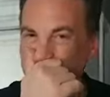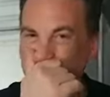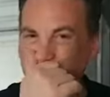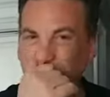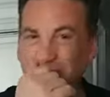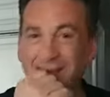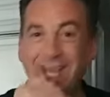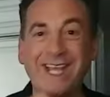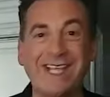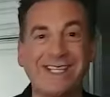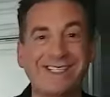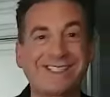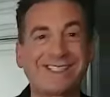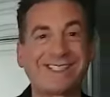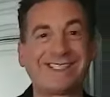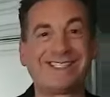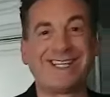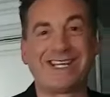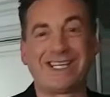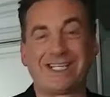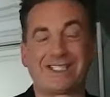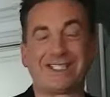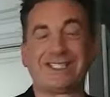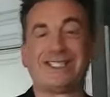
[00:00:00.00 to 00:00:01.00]
it's, it's
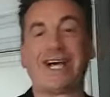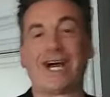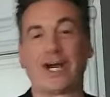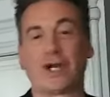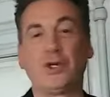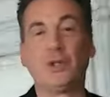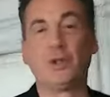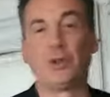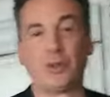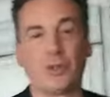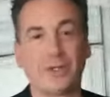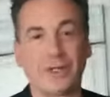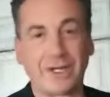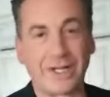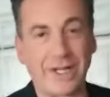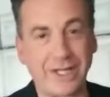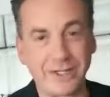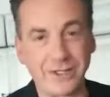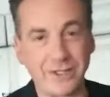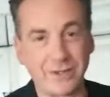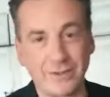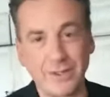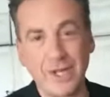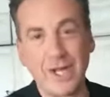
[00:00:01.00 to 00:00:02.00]
not cool. You,
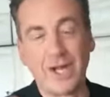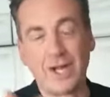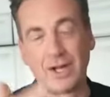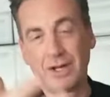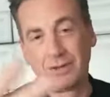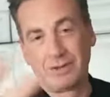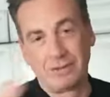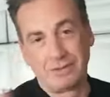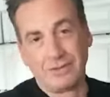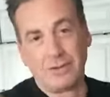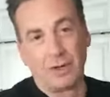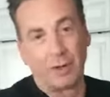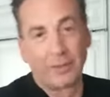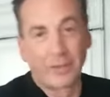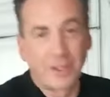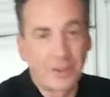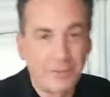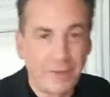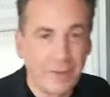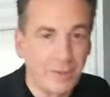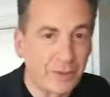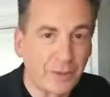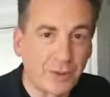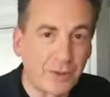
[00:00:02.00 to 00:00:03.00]
normally people
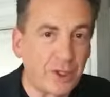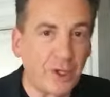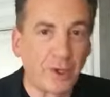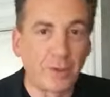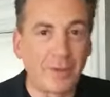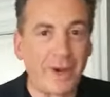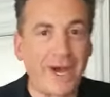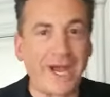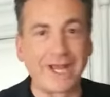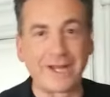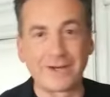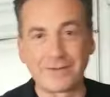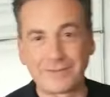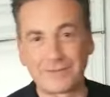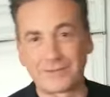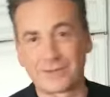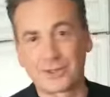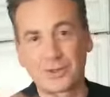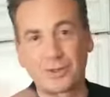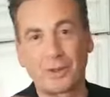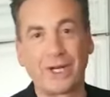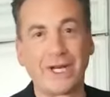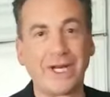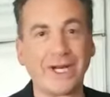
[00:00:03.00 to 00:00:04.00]
would go buy it for
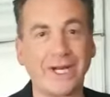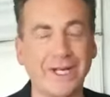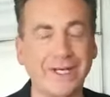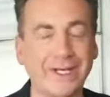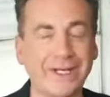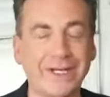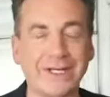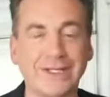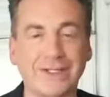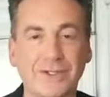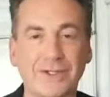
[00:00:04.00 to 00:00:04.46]
$29.